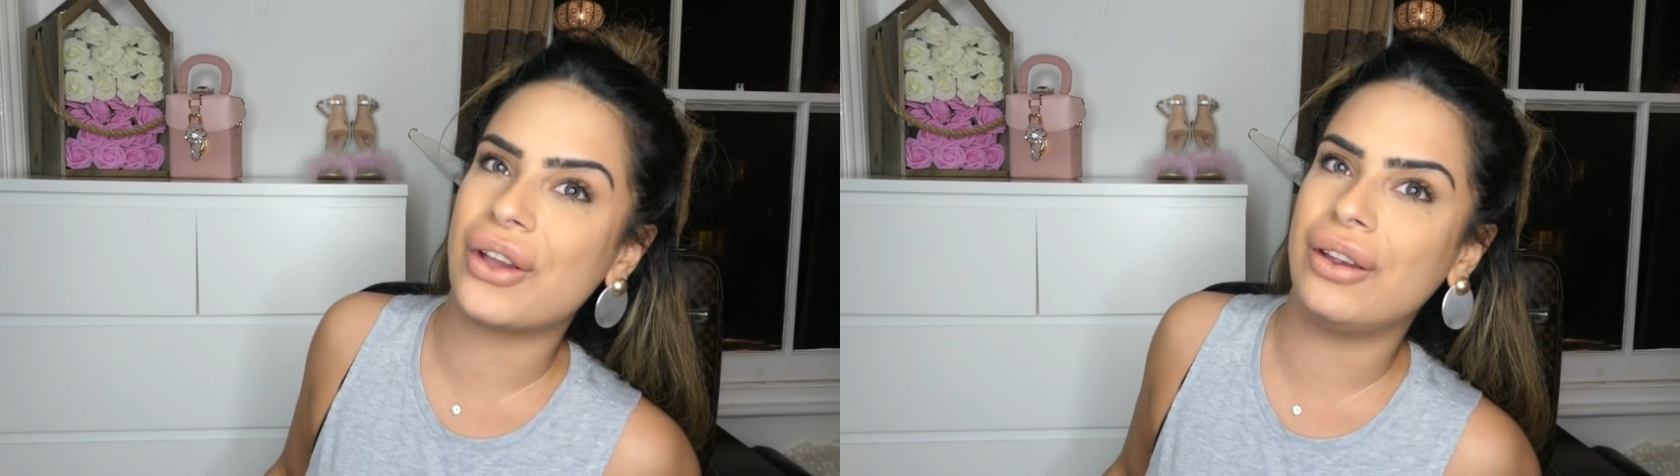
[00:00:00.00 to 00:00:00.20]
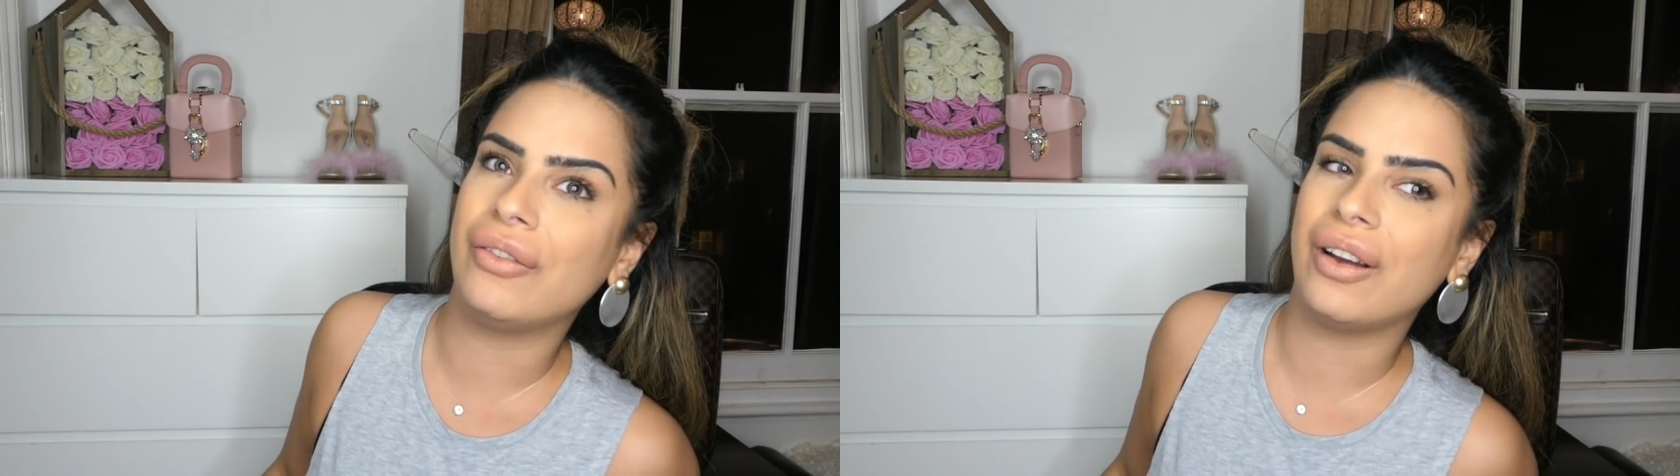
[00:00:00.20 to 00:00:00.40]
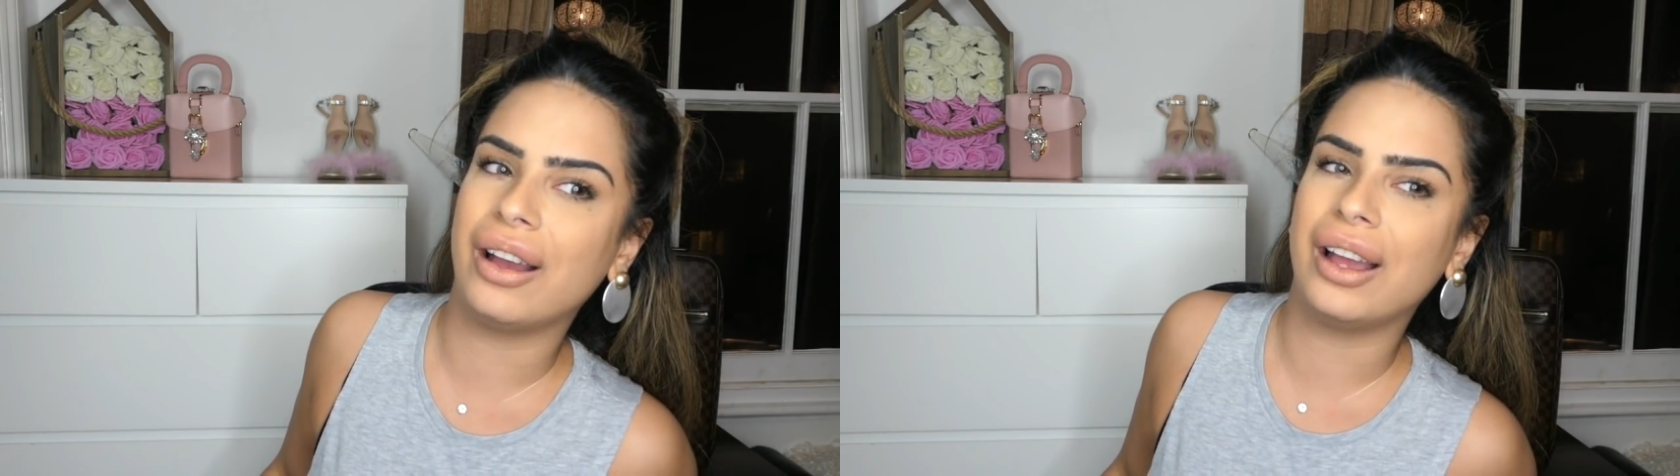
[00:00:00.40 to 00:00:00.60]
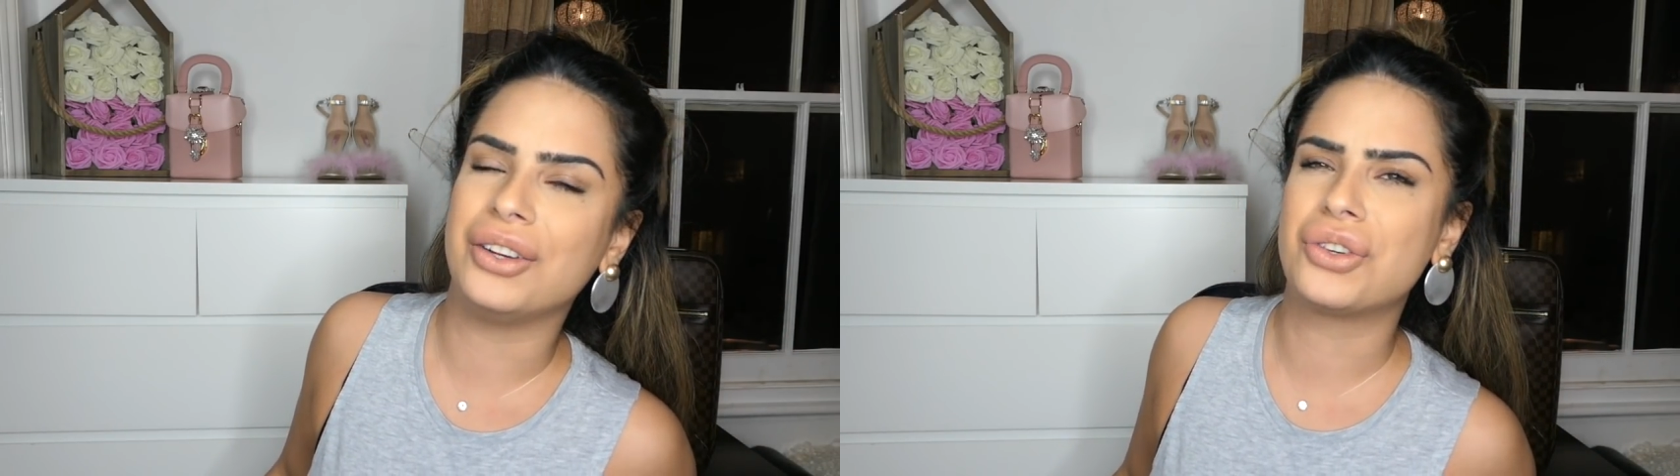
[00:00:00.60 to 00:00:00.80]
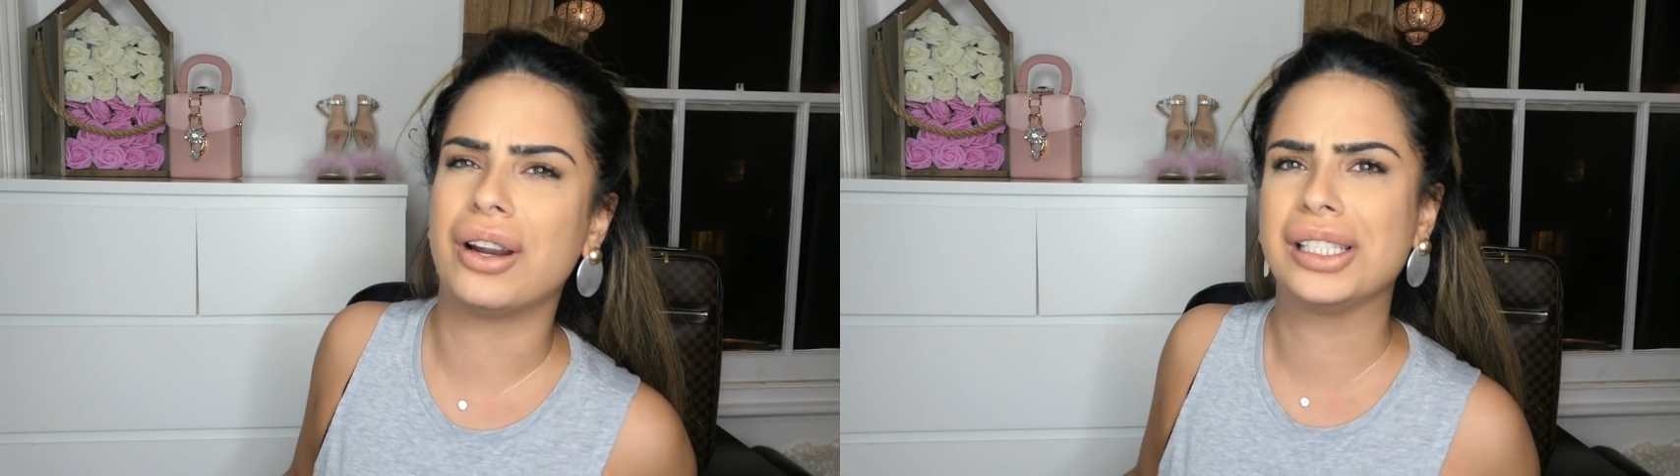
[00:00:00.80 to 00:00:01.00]
over
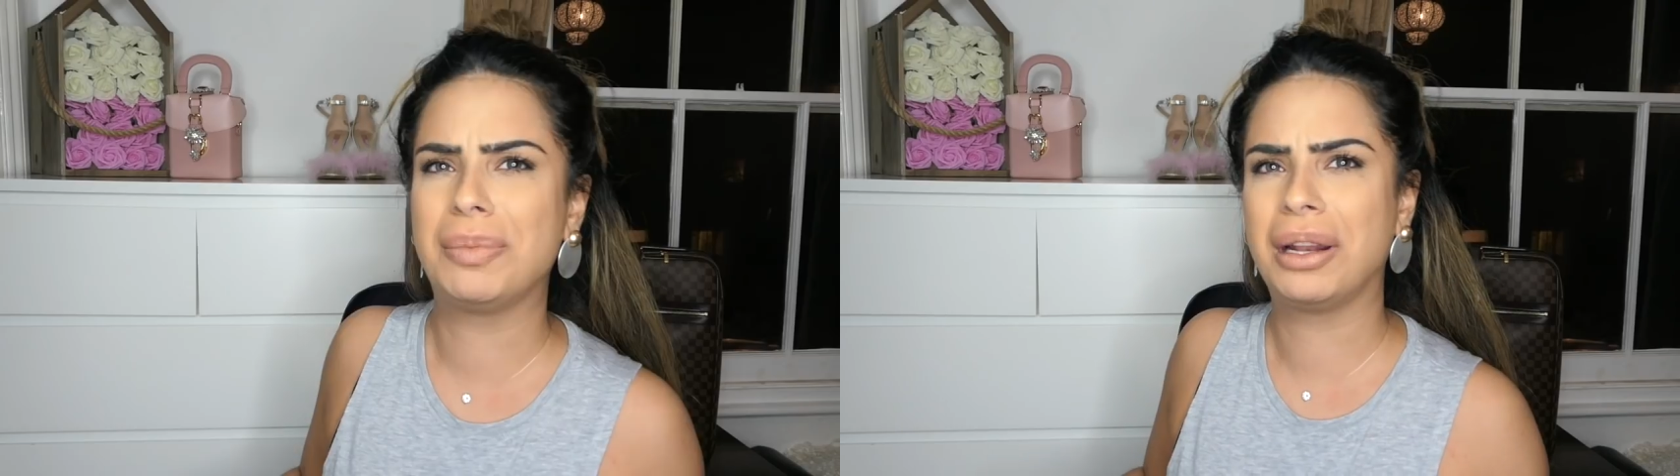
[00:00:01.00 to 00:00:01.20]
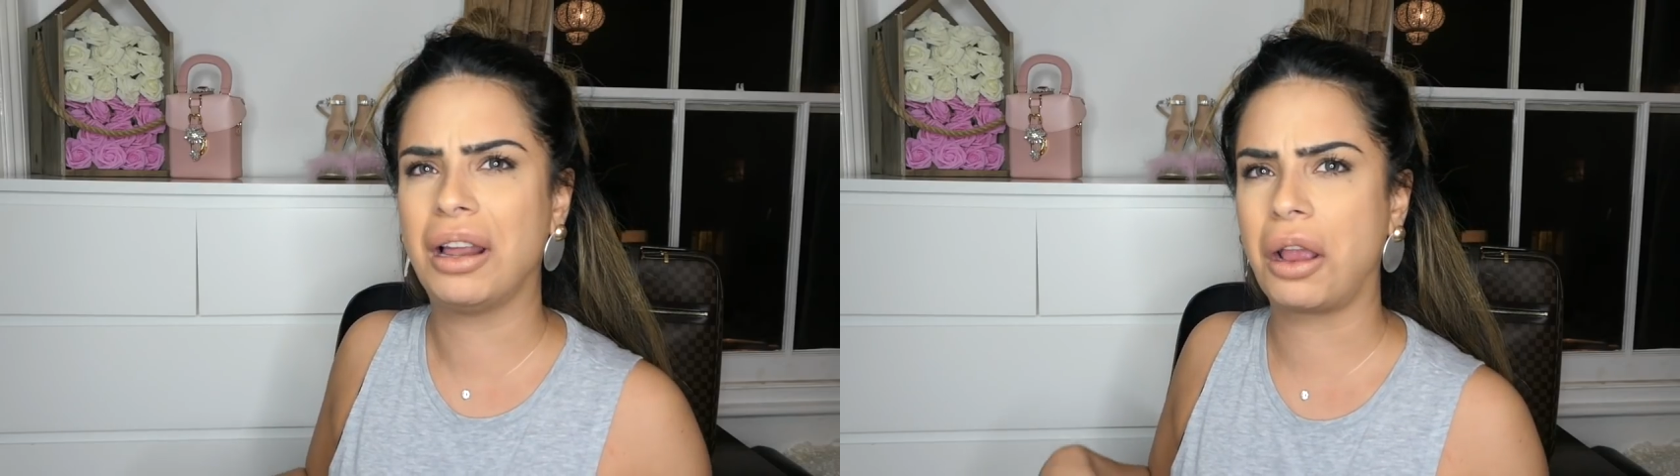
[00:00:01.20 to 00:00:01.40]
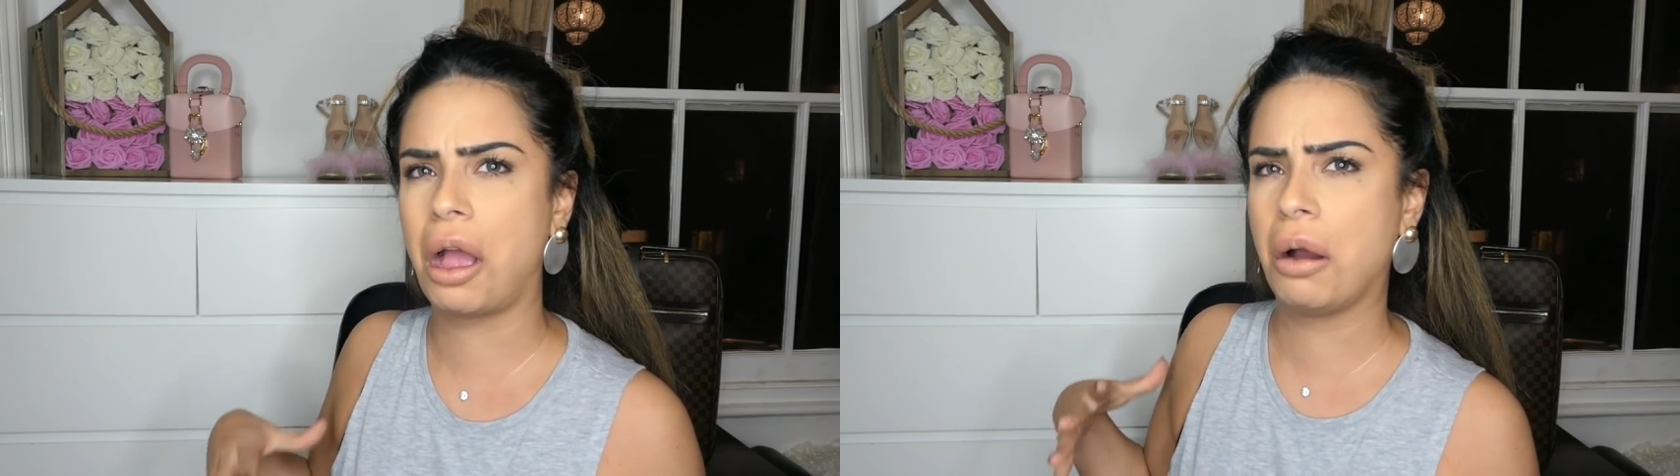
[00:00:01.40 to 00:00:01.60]
and tries to be like,